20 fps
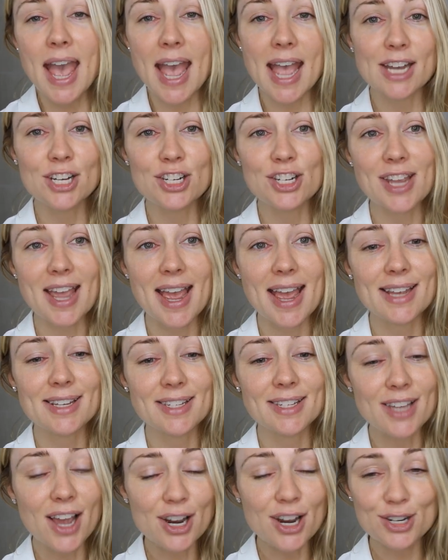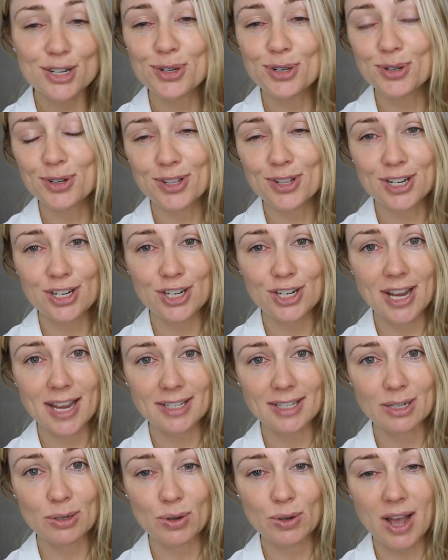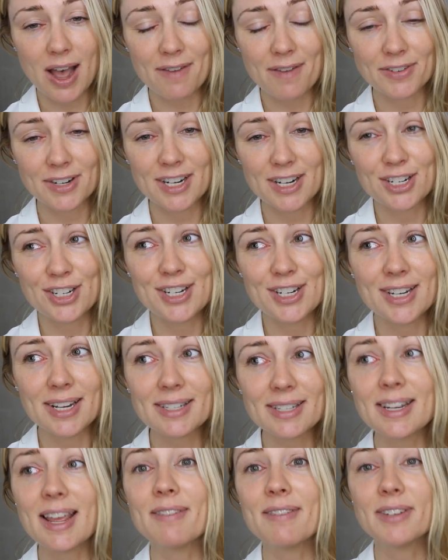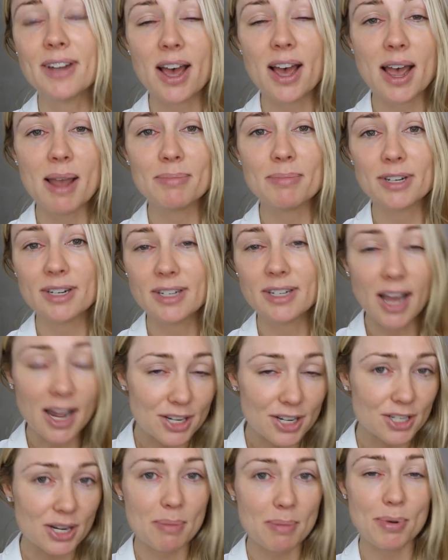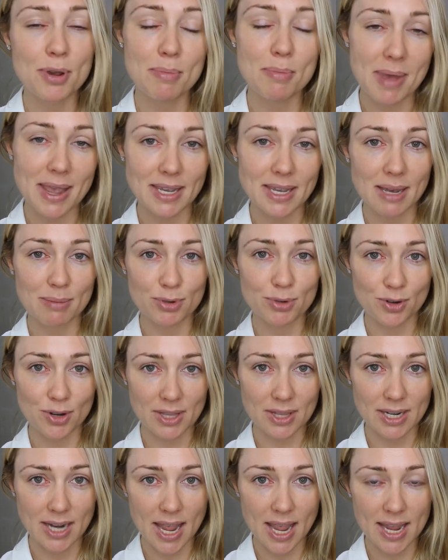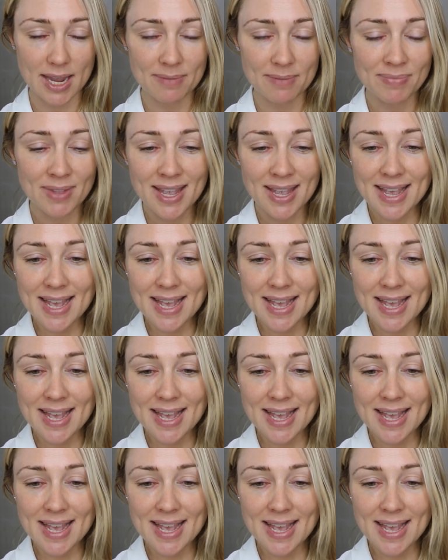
and she has young children that she has to look after and she doesn't have time to touch up her makeup during the day.